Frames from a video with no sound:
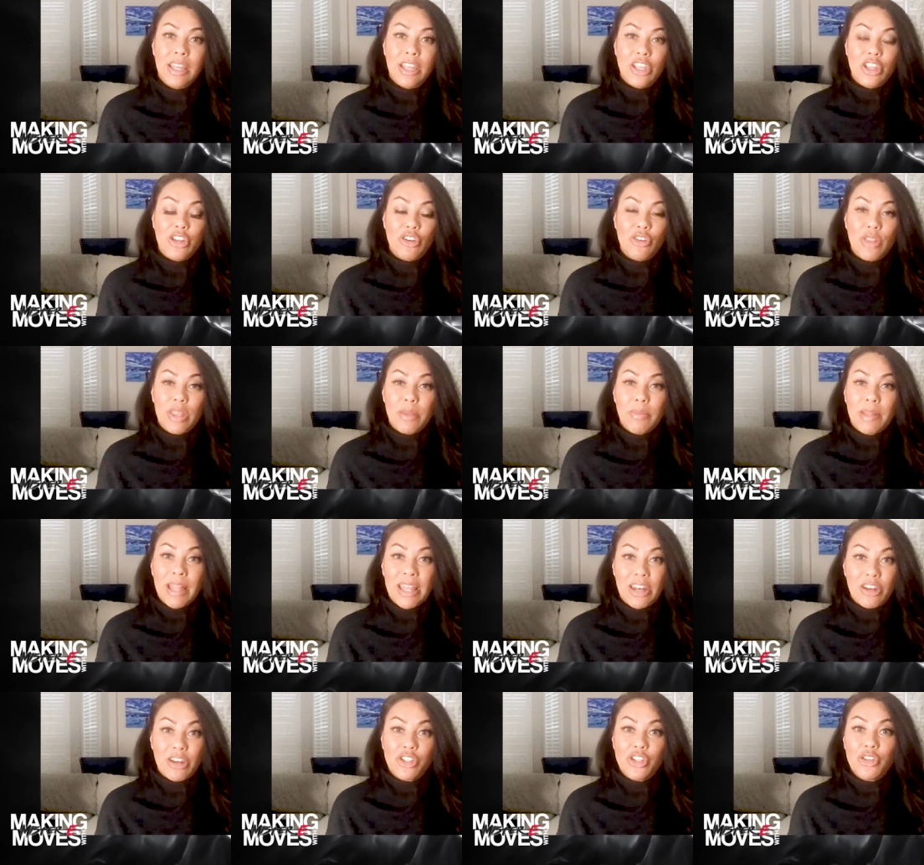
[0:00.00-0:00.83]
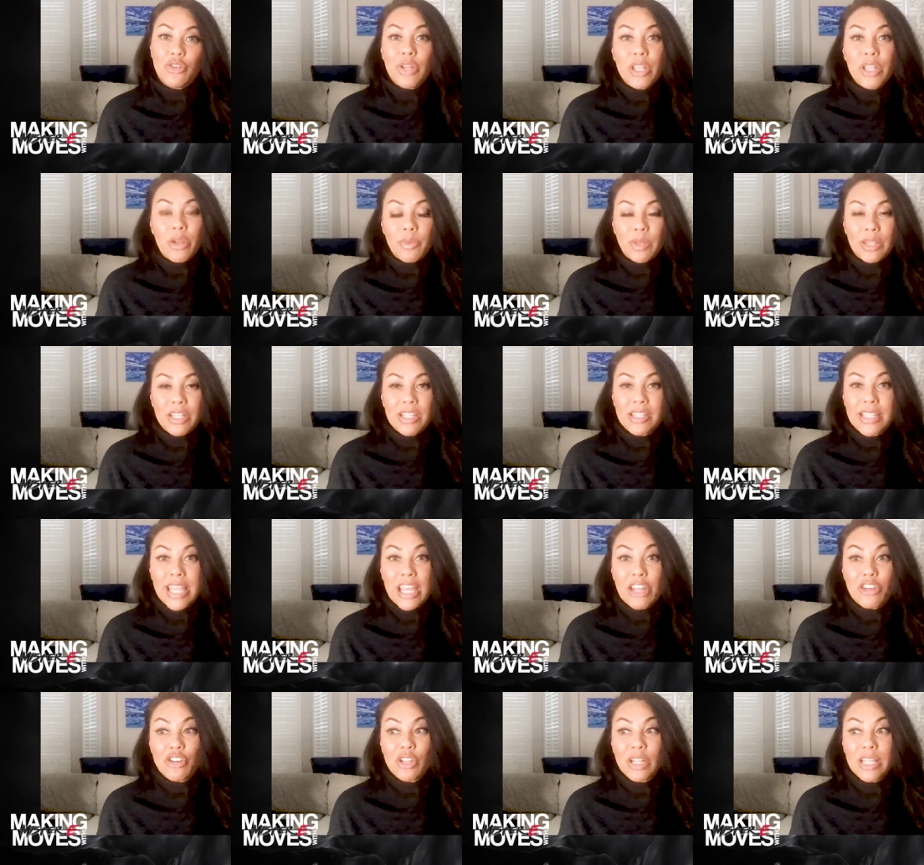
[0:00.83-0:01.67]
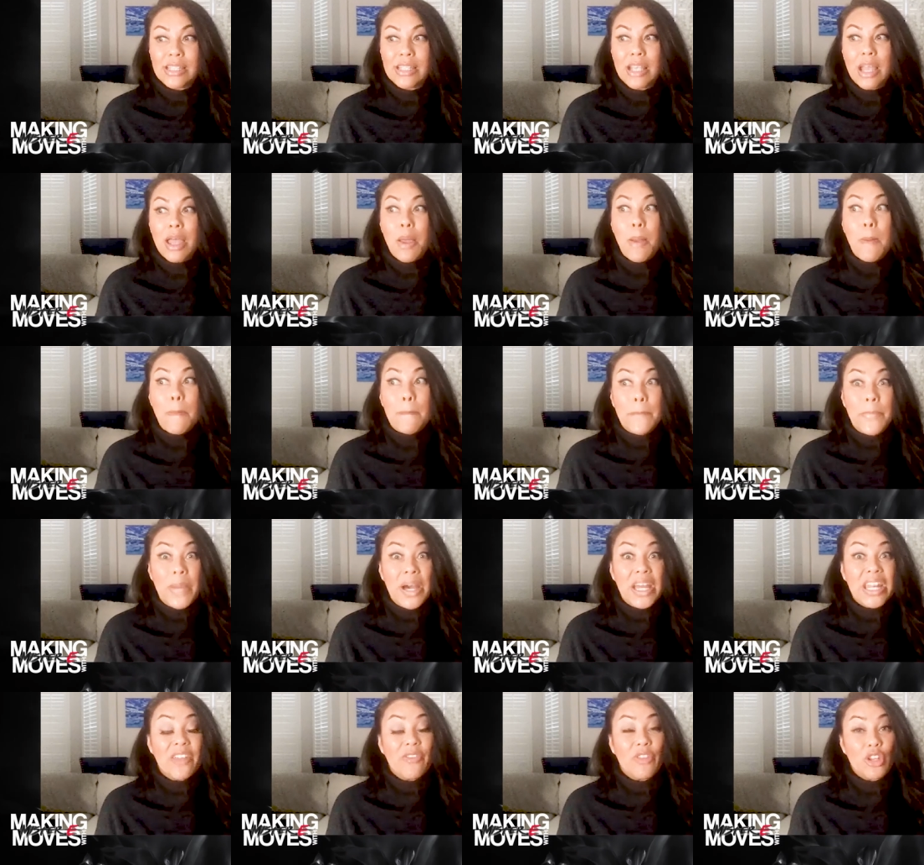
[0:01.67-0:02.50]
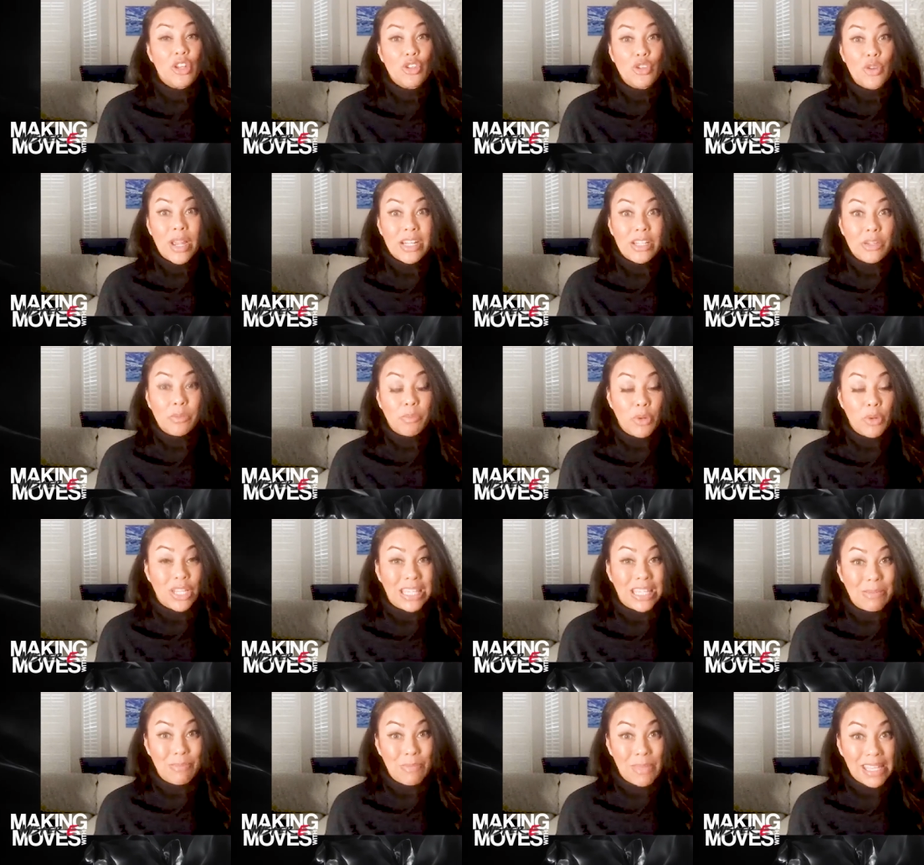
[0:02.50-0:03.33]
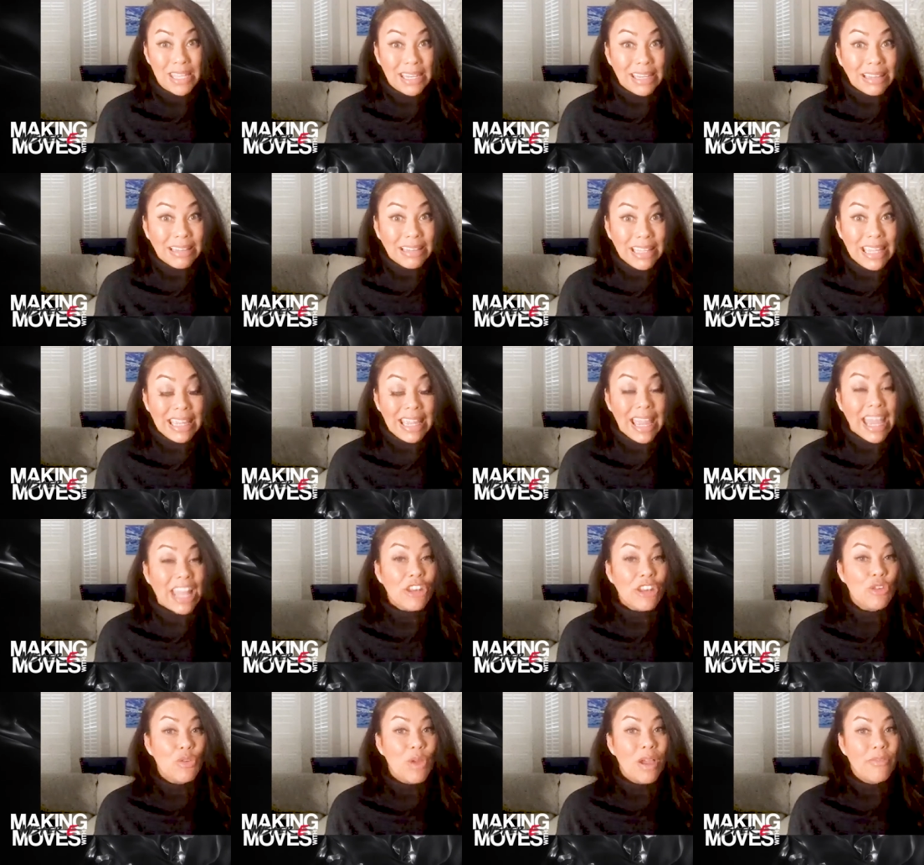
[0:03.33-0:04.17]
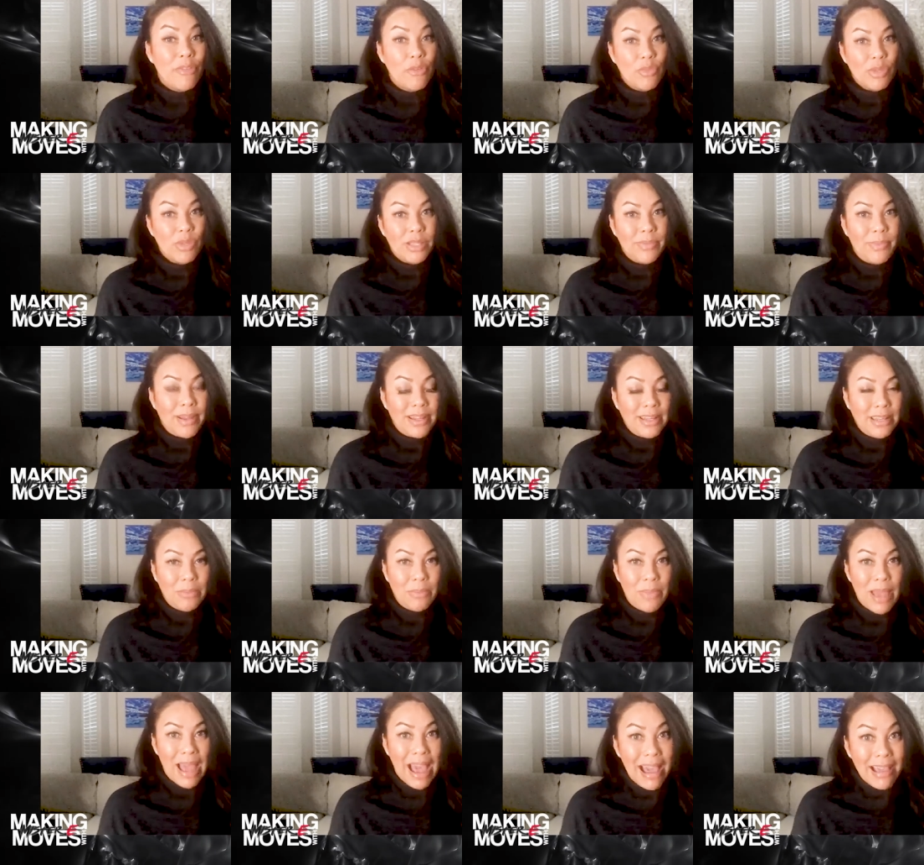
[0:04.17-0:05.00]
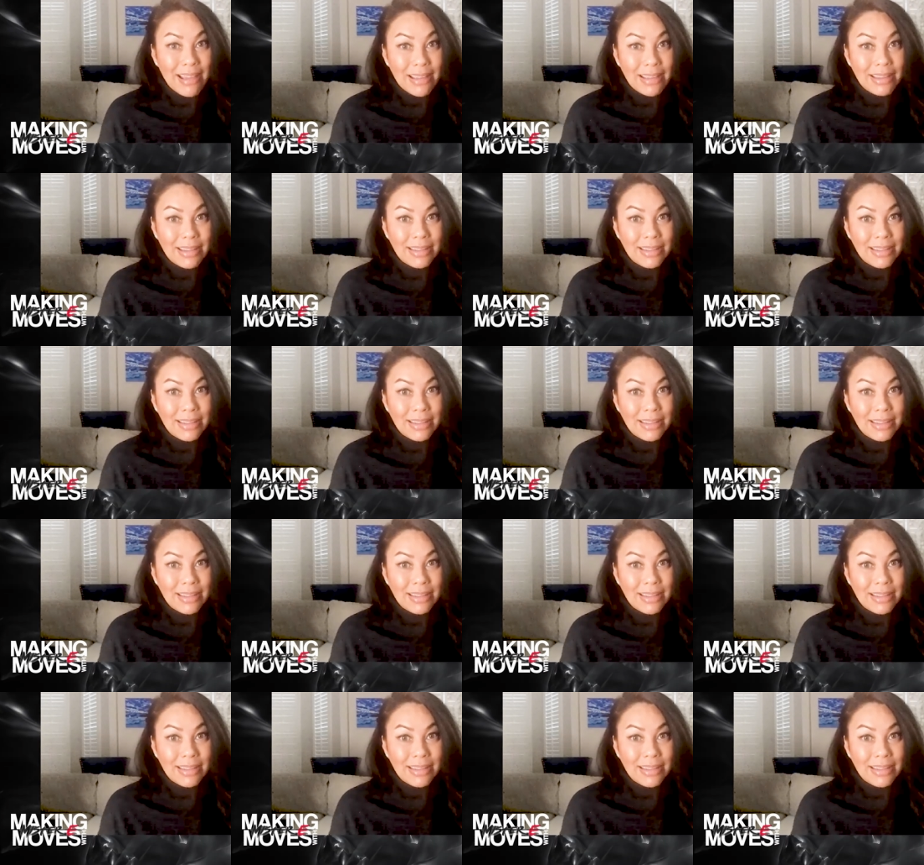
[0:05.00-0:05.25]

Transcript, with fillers: you know they plan on shooting or what the schedule is but if they're trying to book immediately and you haven't responded back